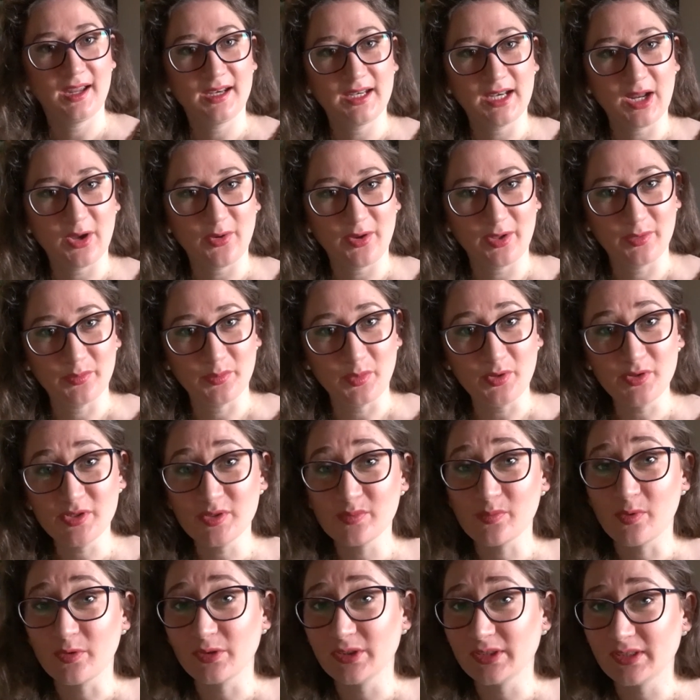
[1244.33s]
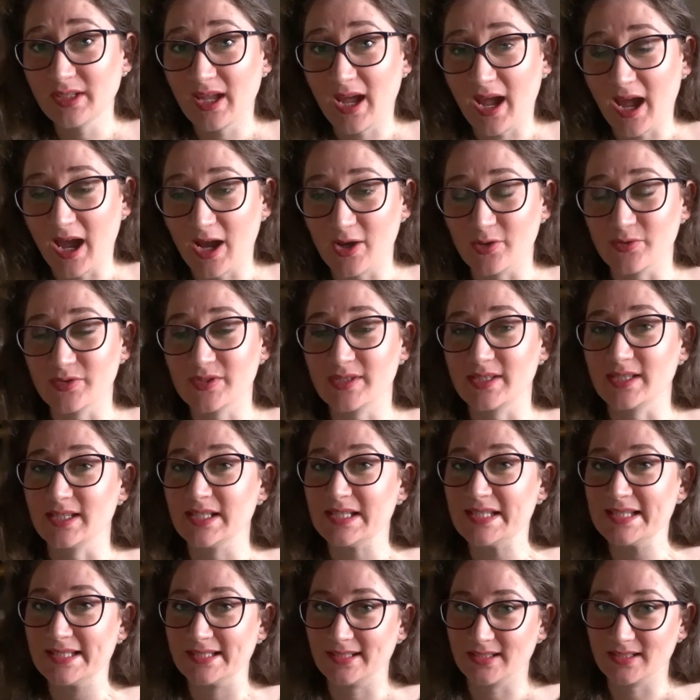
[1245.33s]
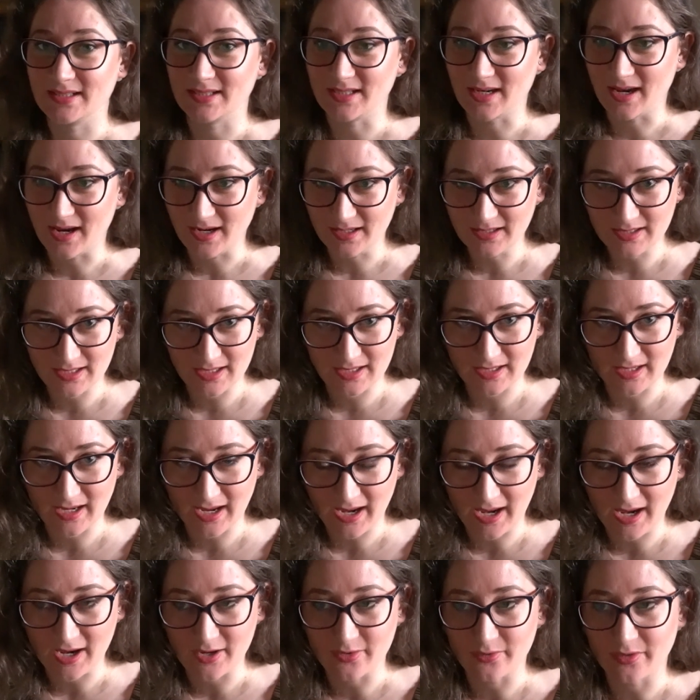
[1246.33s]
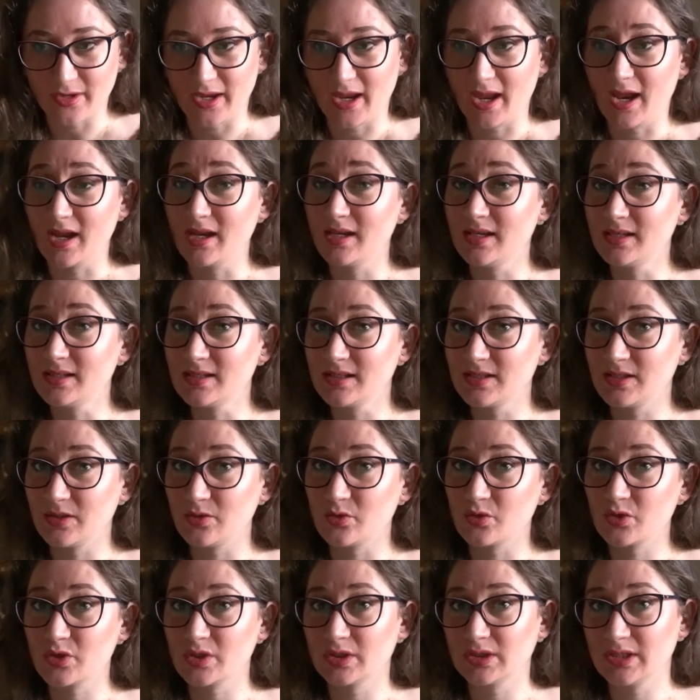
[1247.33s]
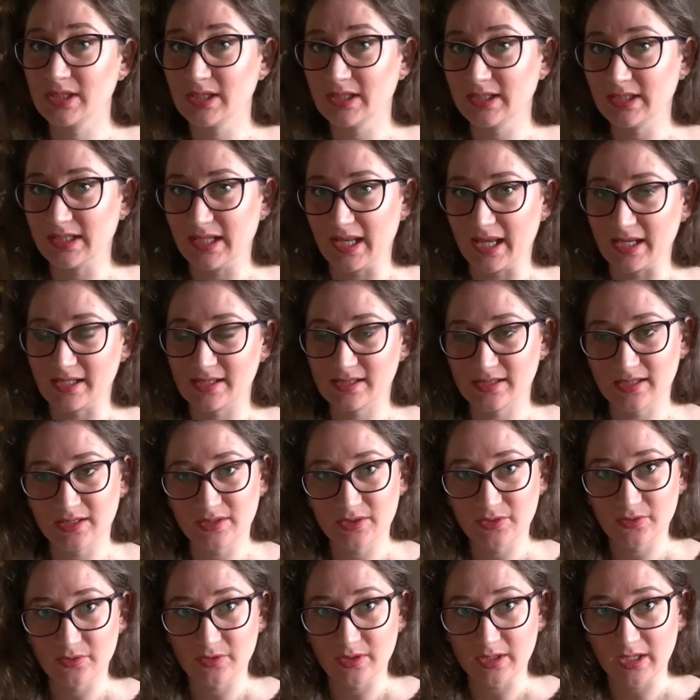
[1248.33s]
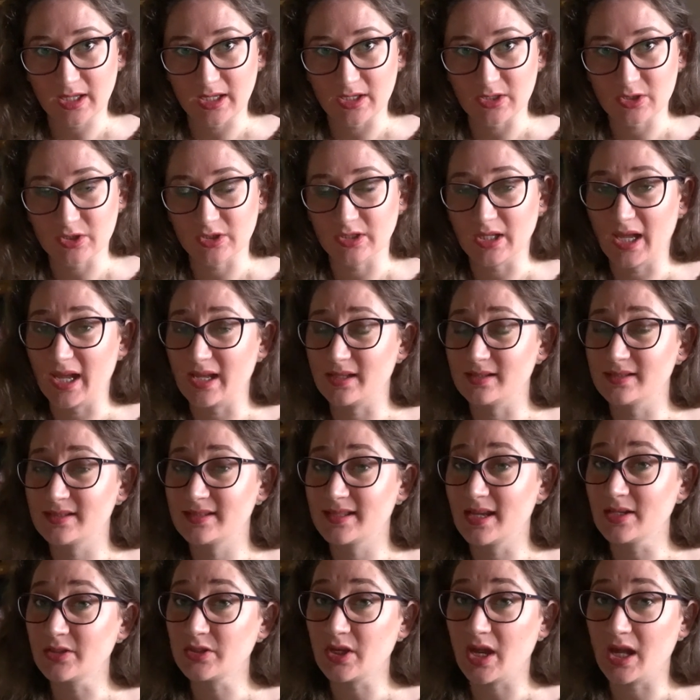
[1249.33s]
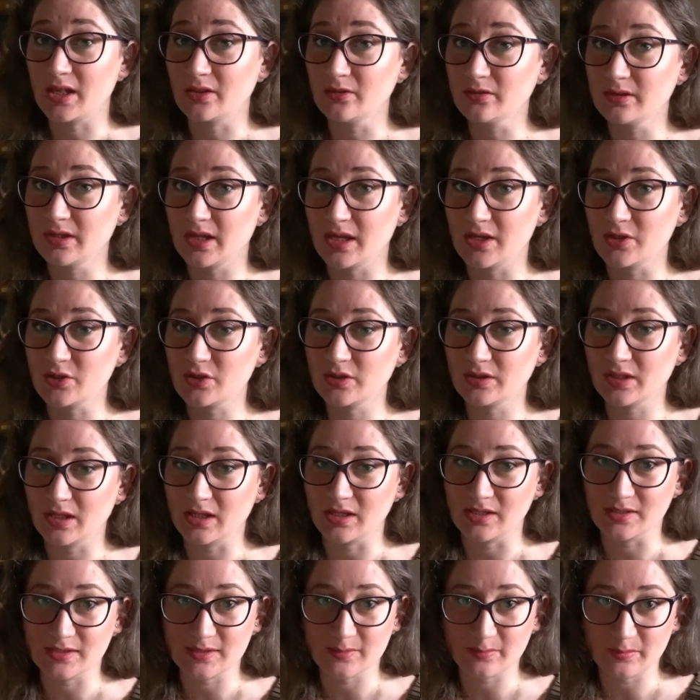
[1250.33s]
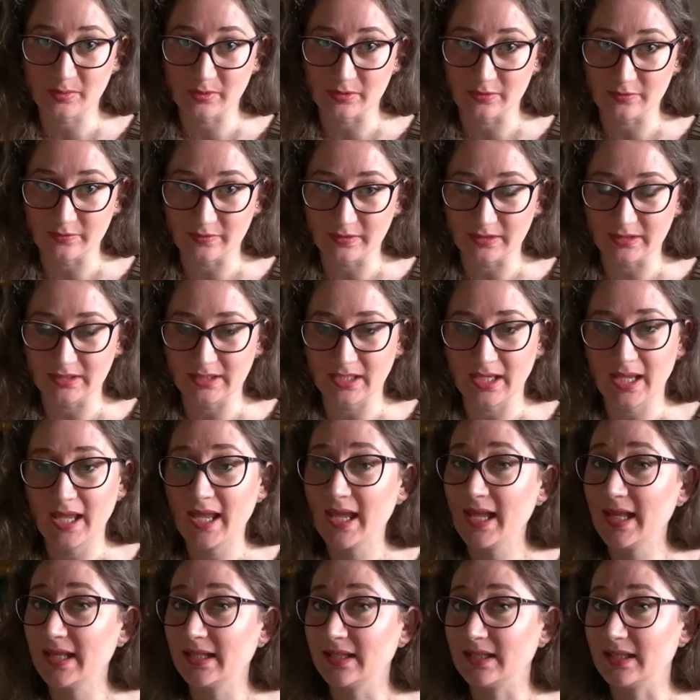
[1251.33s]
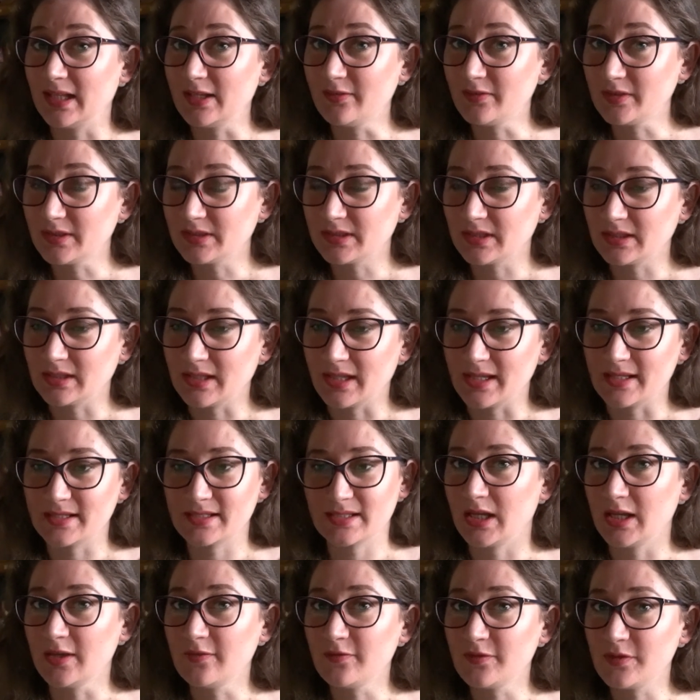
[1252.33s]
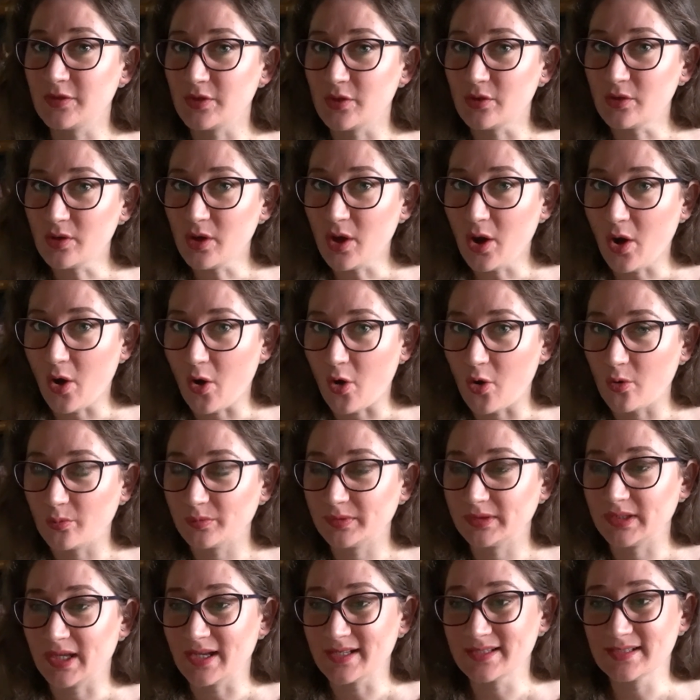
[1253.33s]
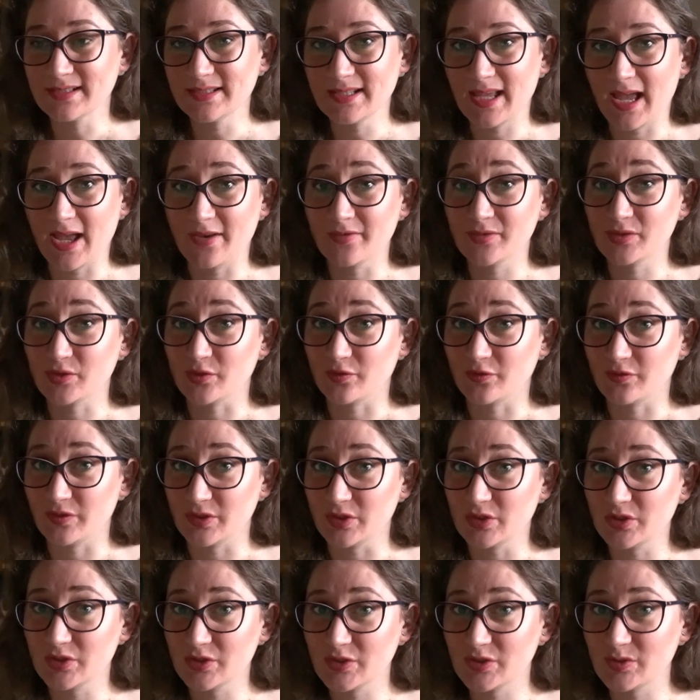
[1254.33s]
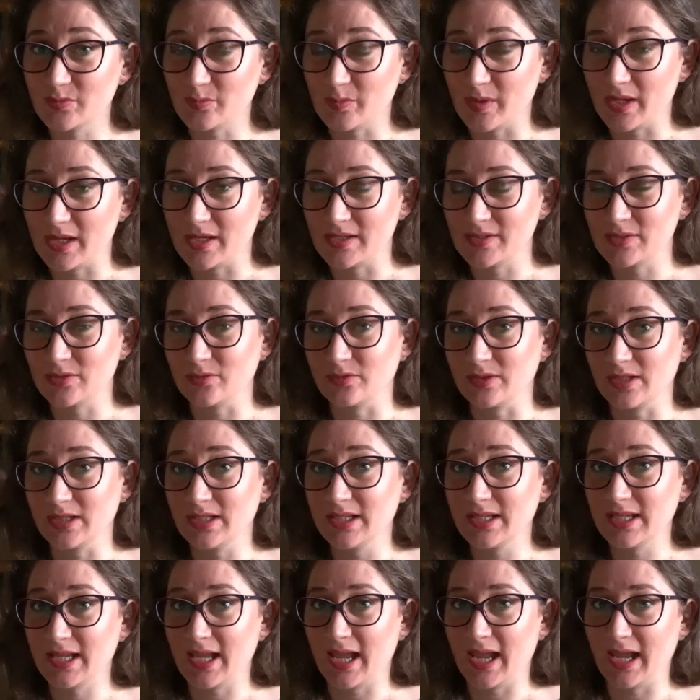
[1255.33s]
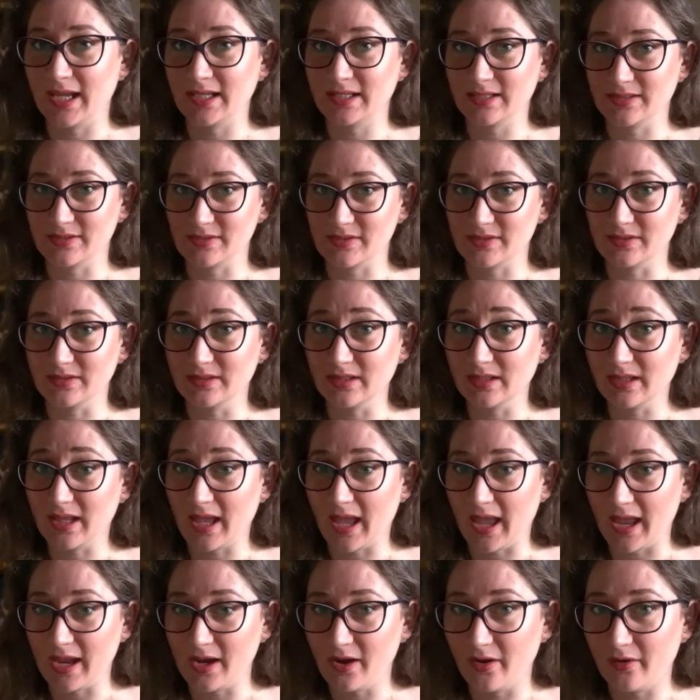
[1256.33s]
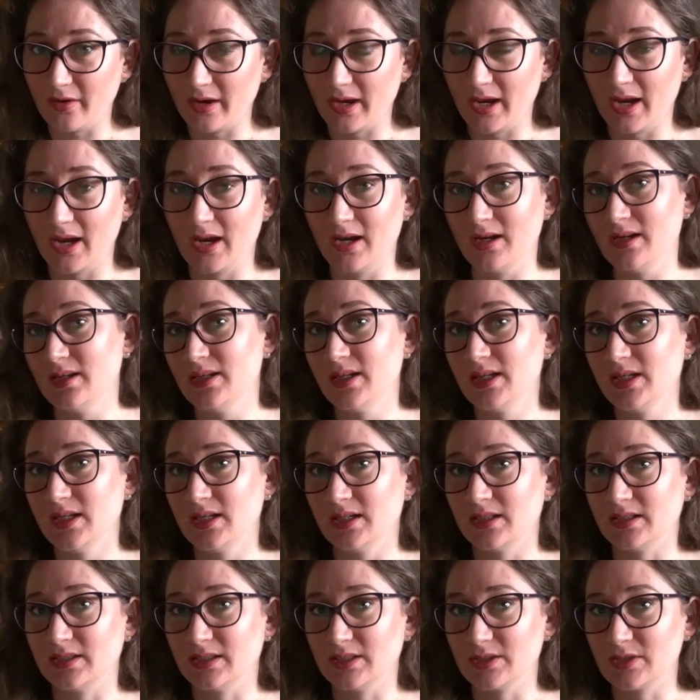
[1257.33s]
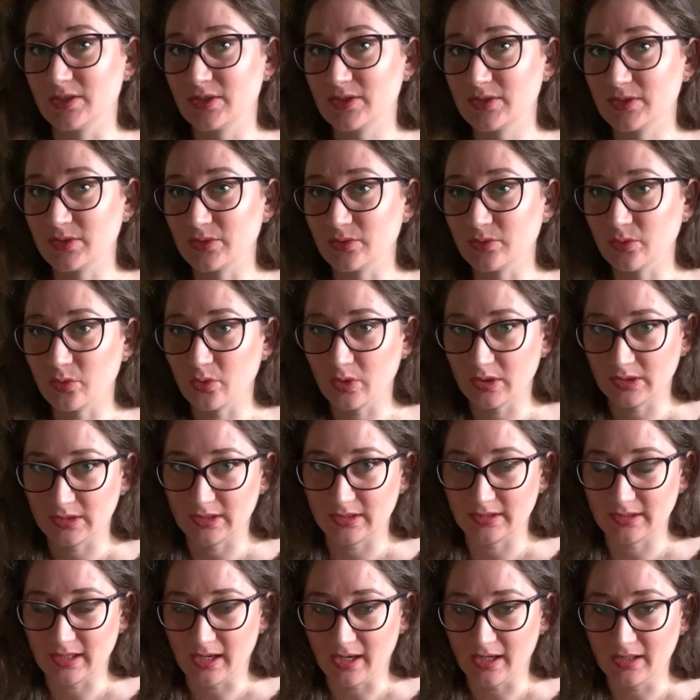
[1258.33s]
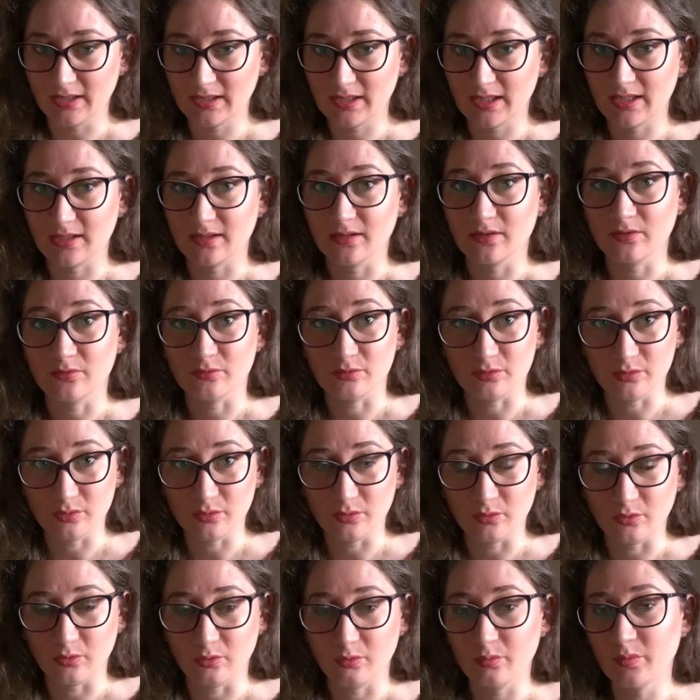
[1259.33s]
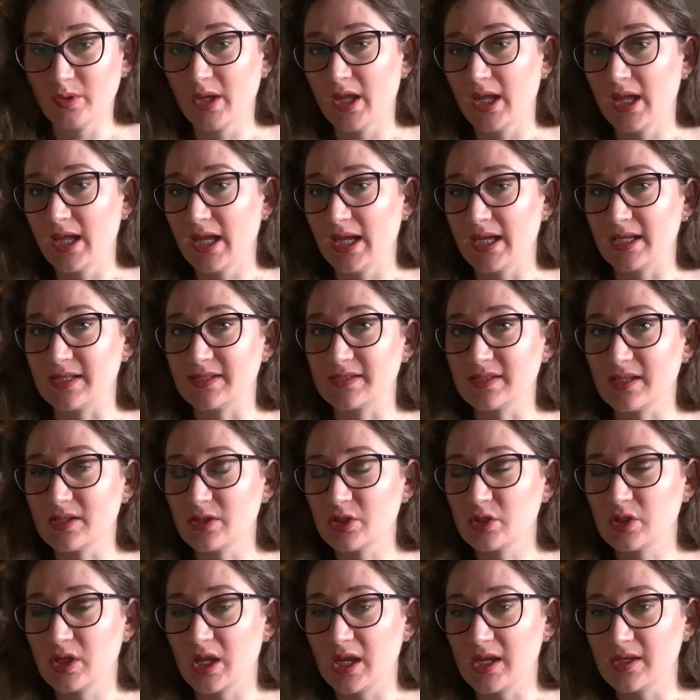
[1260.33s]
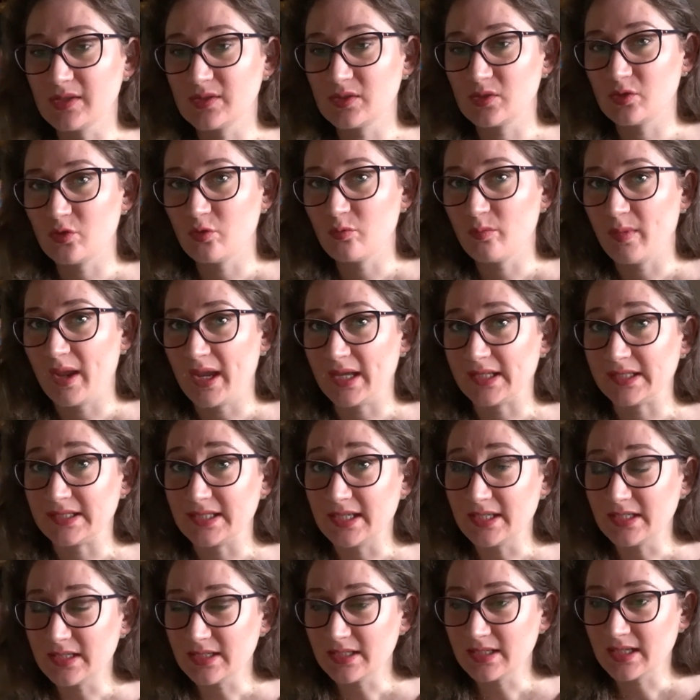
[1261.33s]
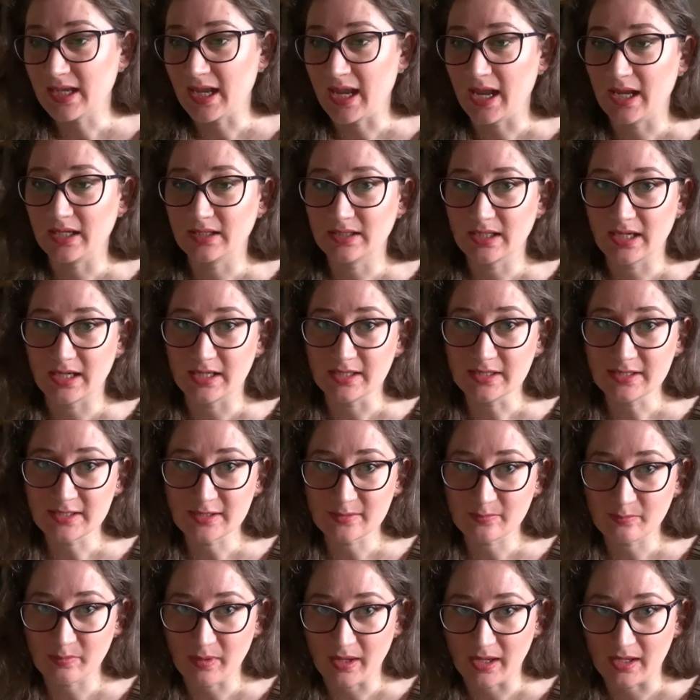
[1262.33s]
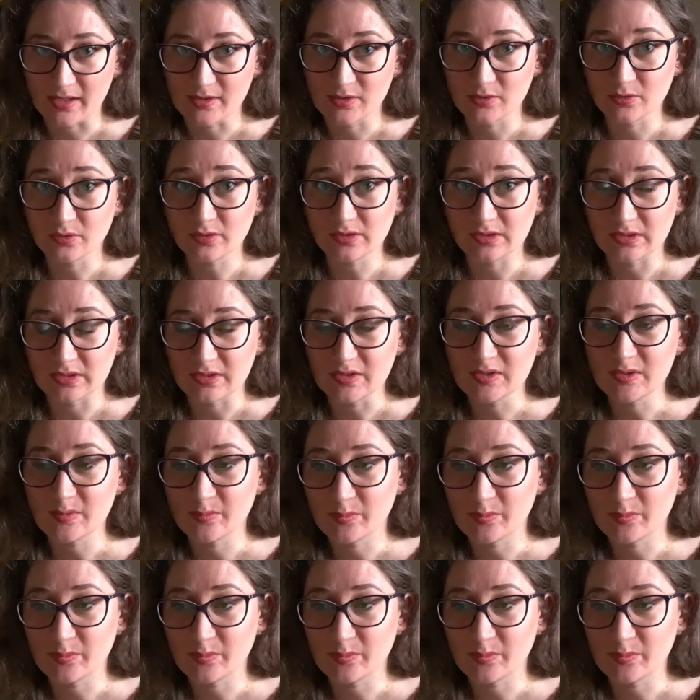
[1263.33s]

Now, in most modern houses, the dining area is usually next to the kitchen, and such allocation is perfect. Nevertheless, if your home doesn't have sufficient space to dedicate a certain area to the dining room, in such case you may dedicate a space to this